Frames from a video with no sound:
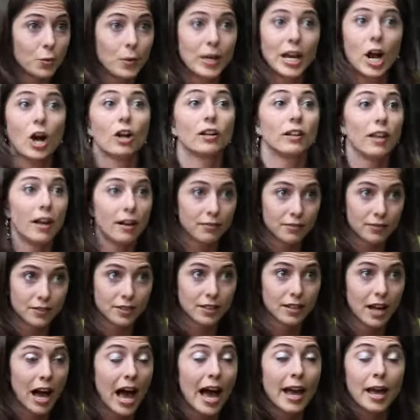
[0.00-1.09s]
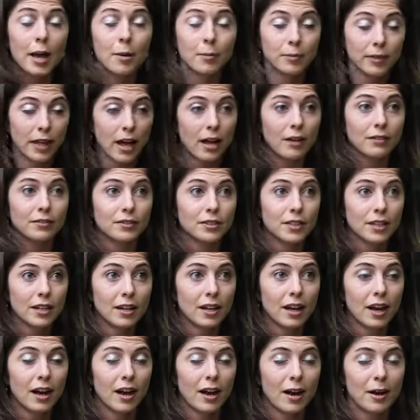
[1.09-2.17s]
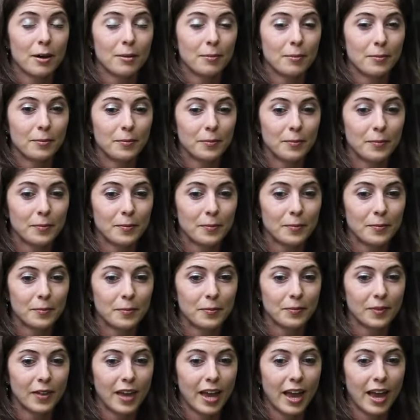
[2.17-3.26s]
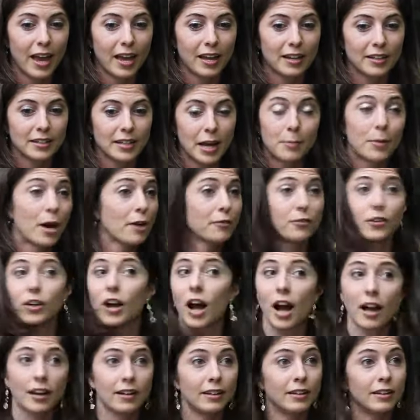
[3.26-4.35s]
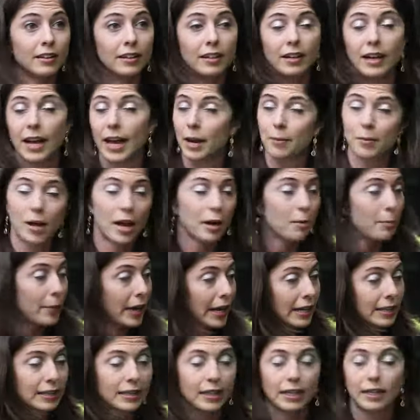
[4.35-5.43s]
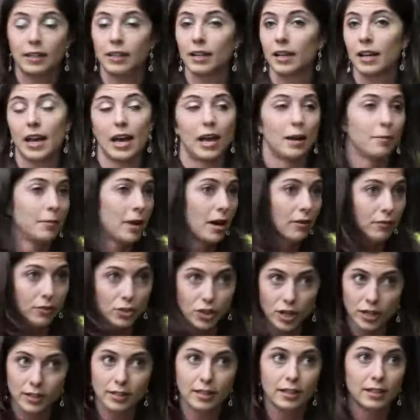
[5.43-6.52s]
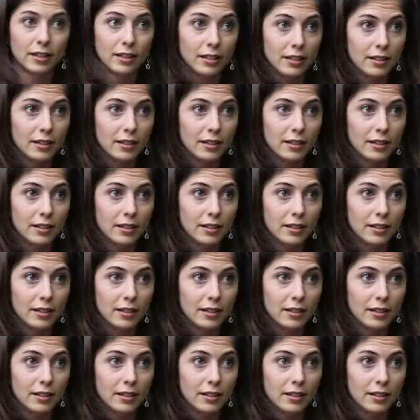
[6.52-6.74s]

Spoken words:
We are loved. I am loved. And I'm not forgotten, and I'm not abandoned, and I'm not rejected.